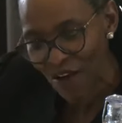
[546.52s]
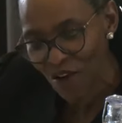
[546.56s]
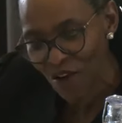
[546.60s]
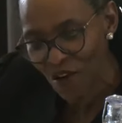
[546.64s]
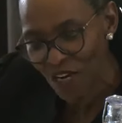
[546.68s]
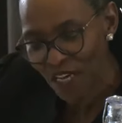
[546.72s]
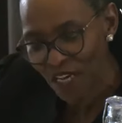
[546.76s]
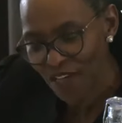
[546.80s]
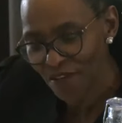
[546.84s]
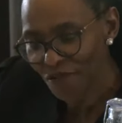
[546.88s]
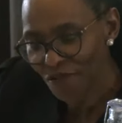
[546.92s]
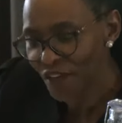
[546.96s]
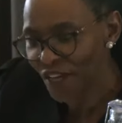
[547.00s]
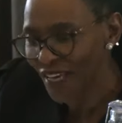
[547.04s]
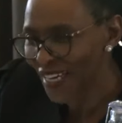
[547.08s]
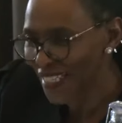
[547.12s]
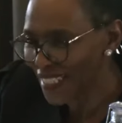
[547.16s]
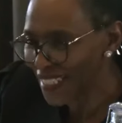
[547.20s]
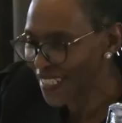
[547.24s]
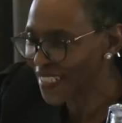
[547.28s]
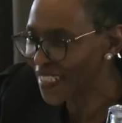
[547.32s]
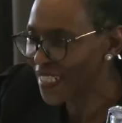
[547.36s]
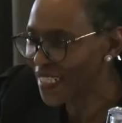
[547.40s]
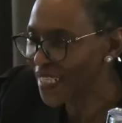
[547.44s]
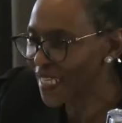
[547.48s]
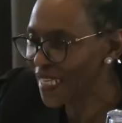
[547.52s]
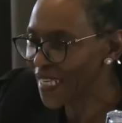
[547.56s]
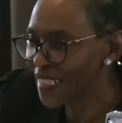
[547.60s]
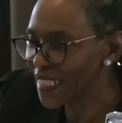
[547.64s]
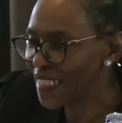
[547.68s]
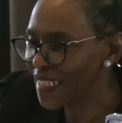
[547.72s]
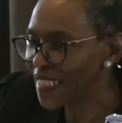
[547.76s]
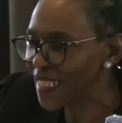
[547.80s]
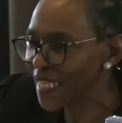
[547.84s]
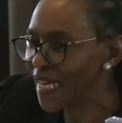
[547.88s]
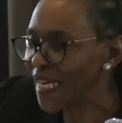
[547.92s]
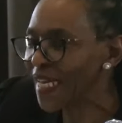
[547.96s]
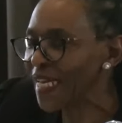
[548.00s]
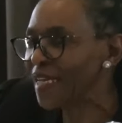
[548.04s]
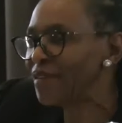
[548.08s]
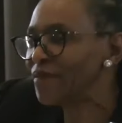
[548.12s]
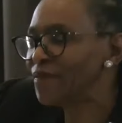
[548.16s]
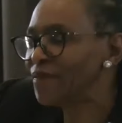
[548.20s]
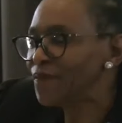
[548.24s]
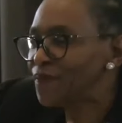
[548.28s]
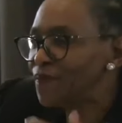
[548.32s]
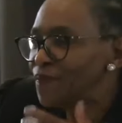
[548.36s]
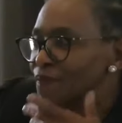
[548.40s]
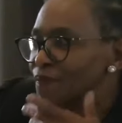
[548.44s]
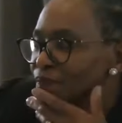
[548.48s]
How long have you acted at the
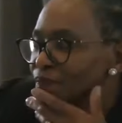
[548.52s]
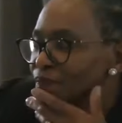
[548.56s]
SCA?